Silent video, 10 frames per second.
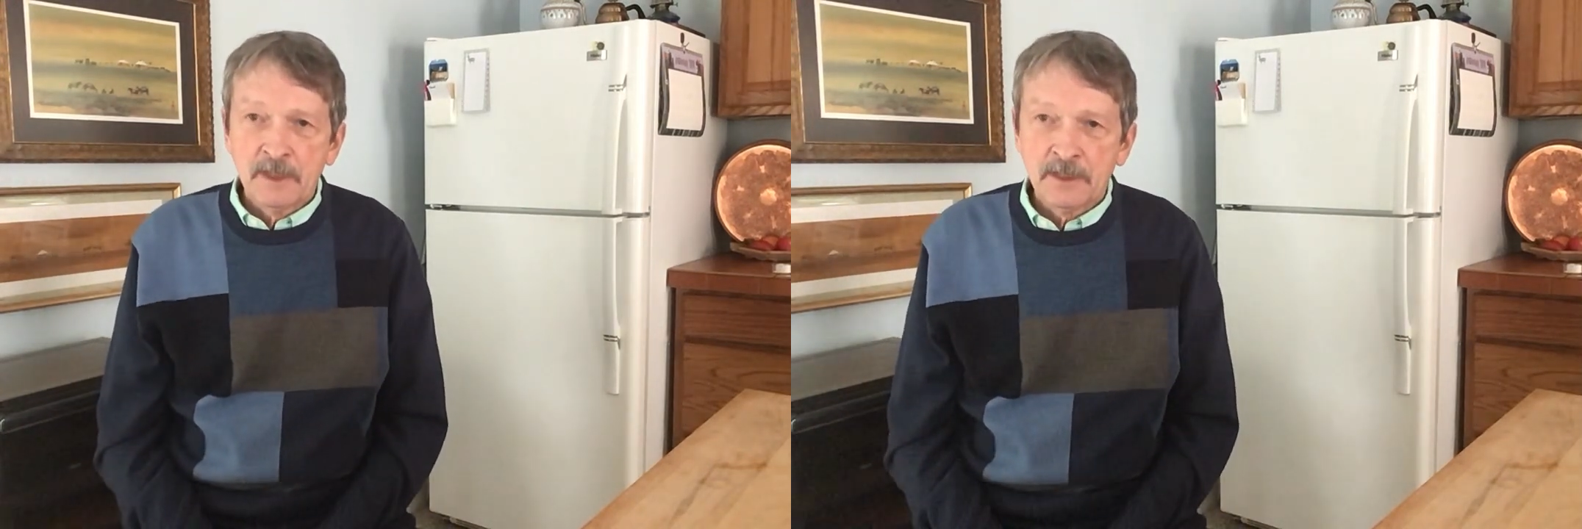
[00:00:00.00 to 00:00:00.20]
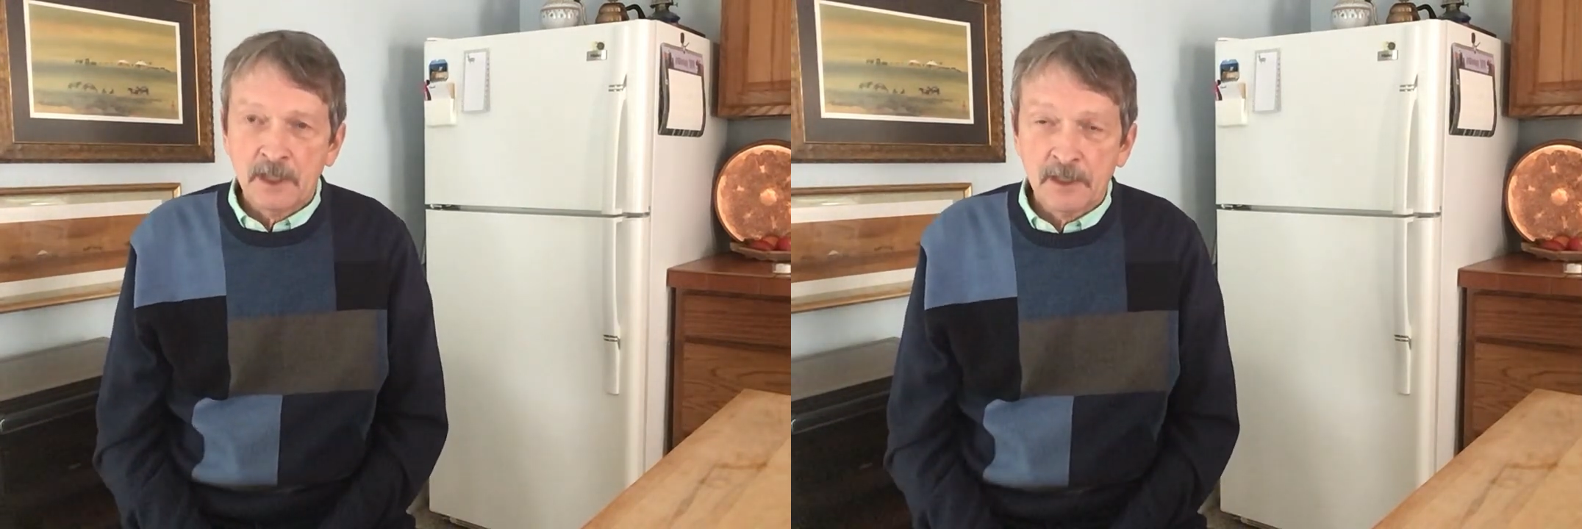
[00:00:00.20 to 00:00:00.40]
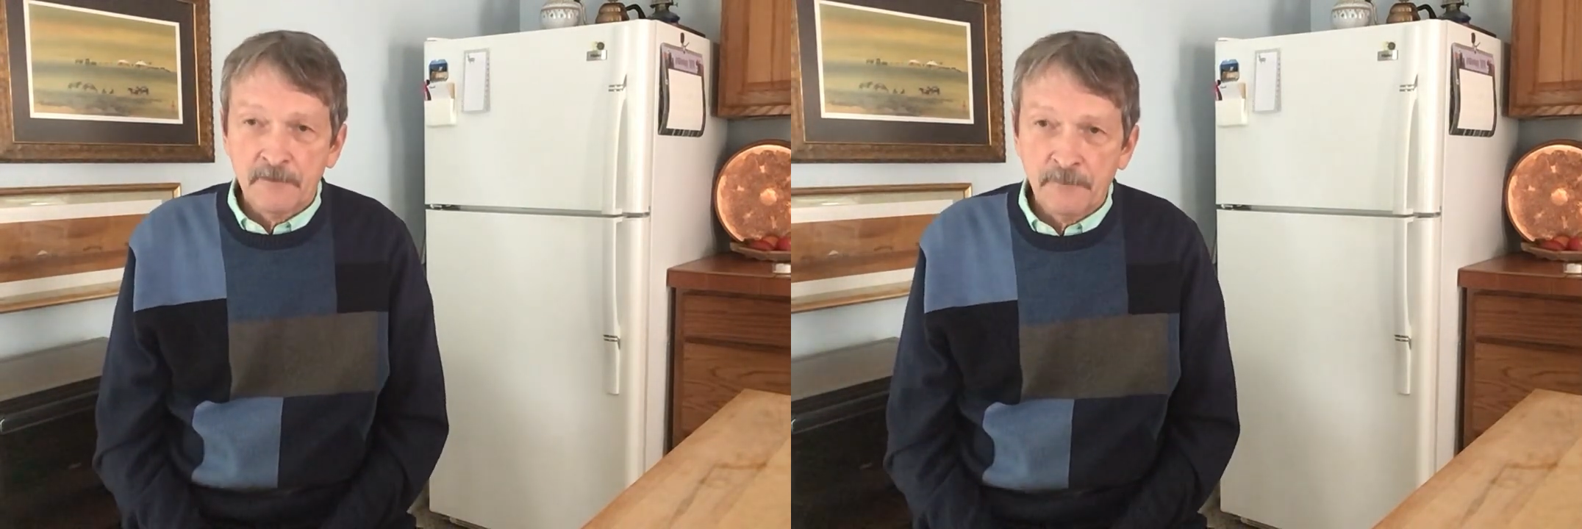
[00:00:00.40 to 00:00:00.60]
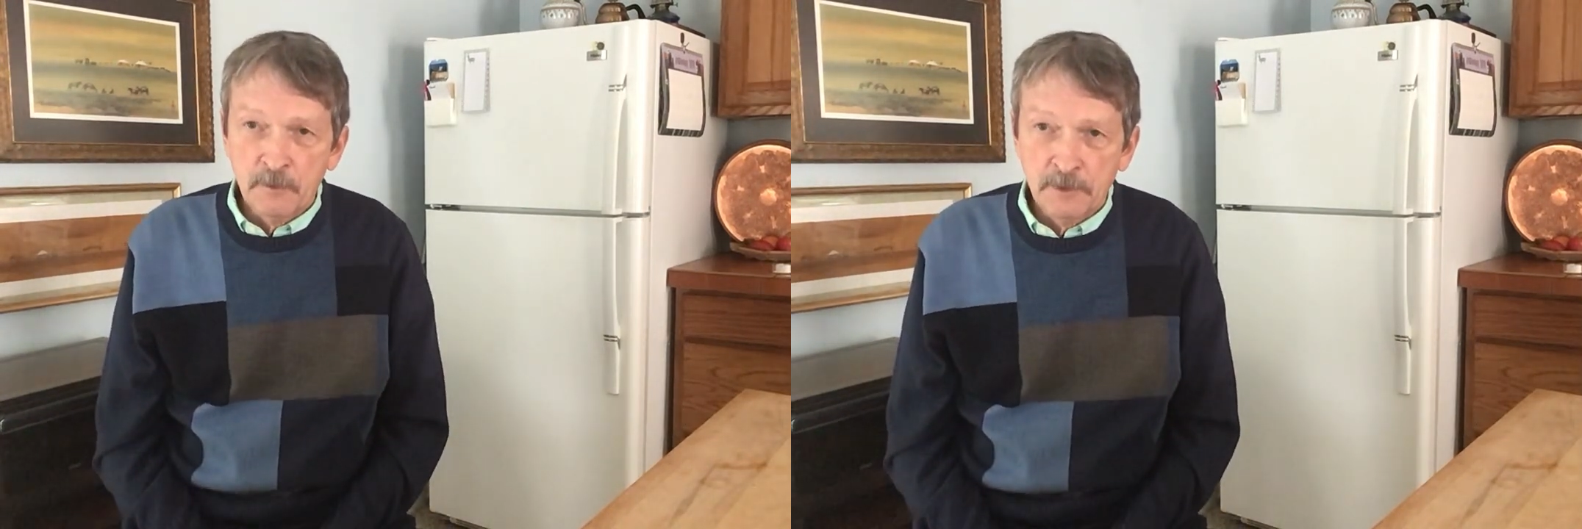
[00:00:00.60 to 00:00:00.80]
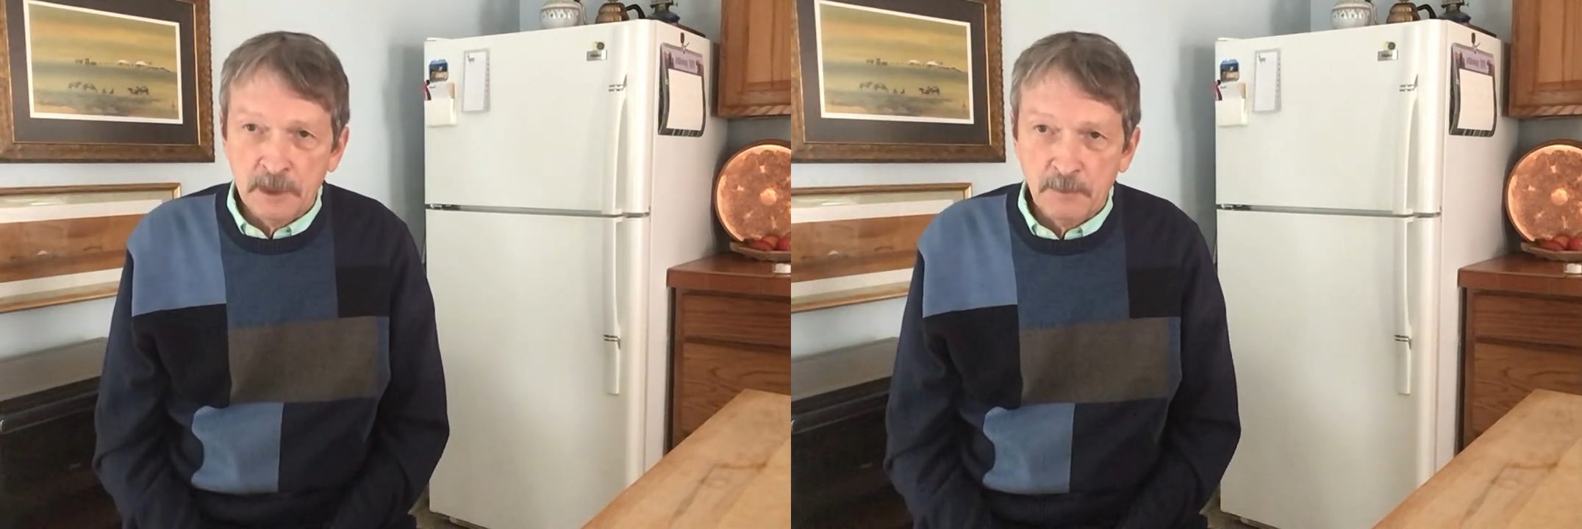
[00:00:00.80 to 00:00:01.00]
Got her
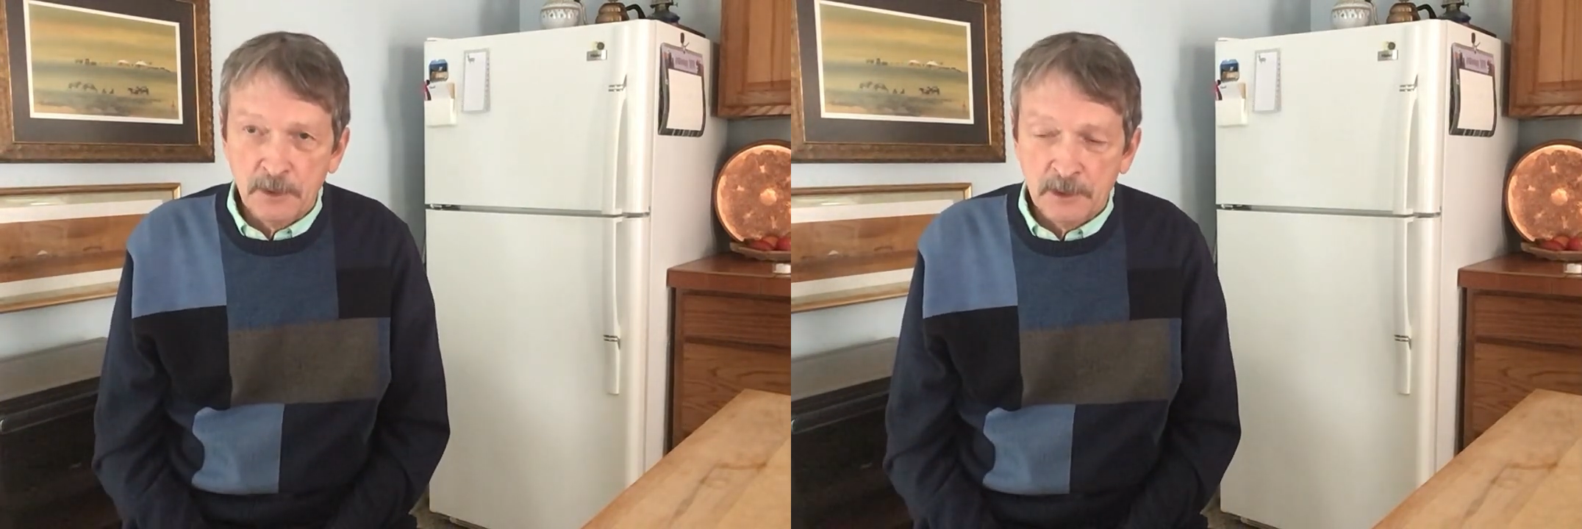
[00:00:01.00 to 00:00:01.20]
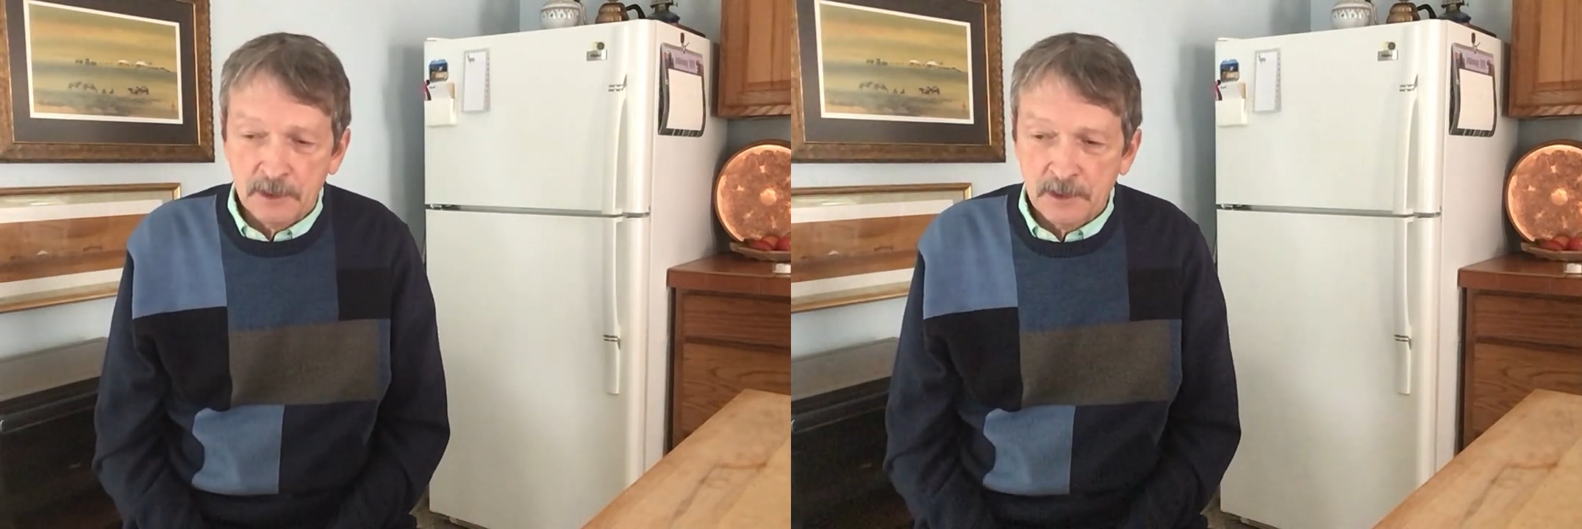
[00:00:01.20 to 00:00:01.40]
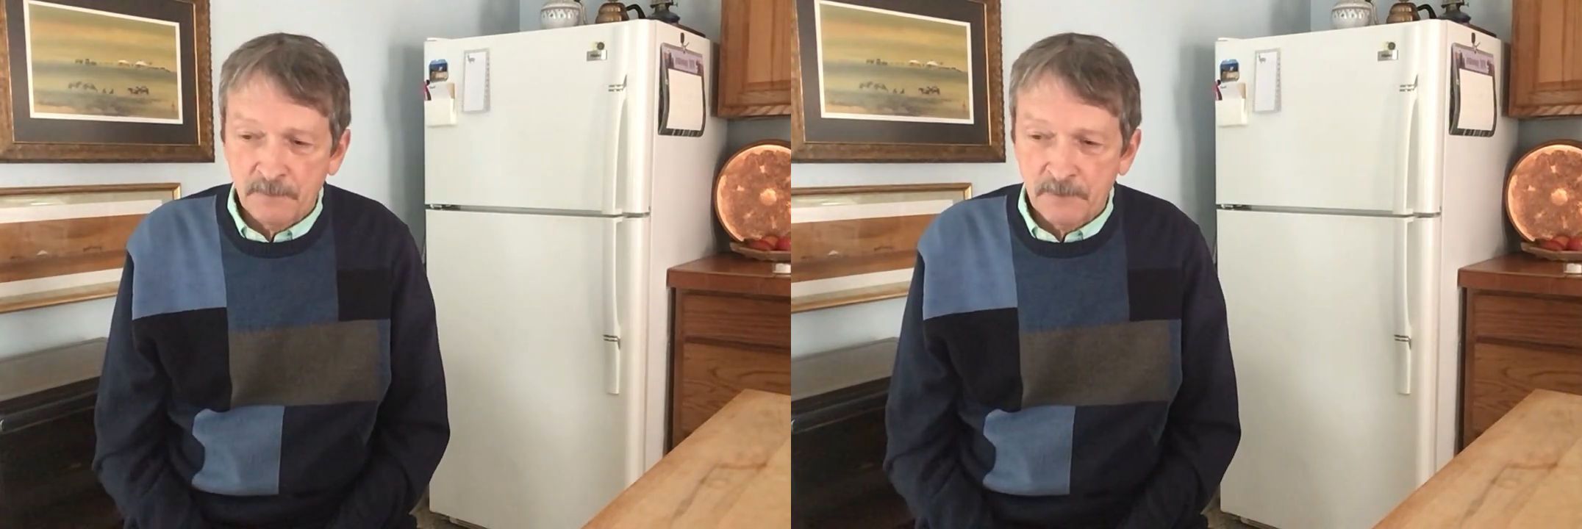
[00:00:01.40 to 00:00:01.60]
phone number and